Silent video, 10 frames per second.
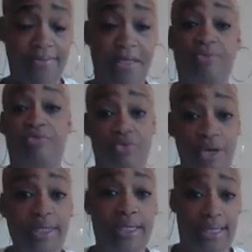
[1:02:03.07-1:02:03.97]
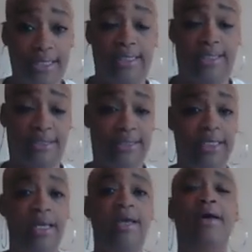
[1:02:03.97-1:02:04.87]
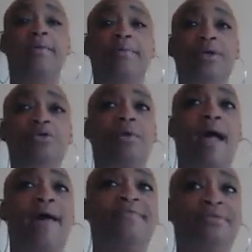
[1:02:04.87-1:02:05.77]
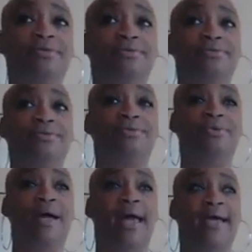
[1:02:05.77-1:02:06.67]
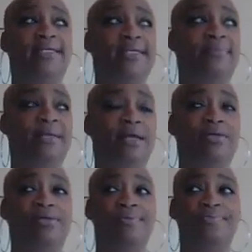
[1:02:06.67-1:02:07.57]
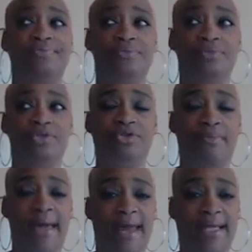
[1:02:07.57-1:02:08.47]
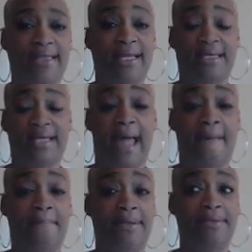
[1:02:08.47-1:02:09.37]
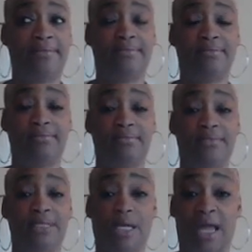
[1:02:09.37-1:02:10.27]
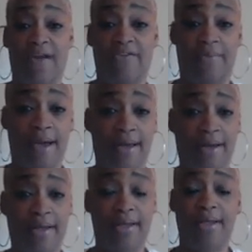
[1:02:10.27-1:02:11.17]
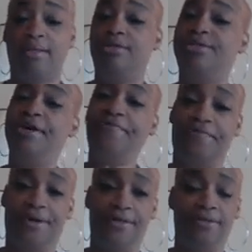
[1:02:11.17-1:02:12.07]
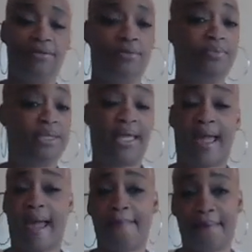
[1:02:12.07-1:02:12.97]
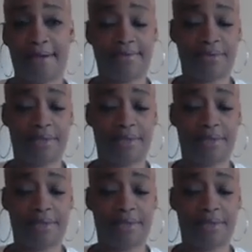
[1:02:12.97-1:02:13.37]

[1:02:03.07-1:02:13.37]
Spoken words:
It really is. But you have to accept that traumatic things happen to everybody. They're different, but they happen.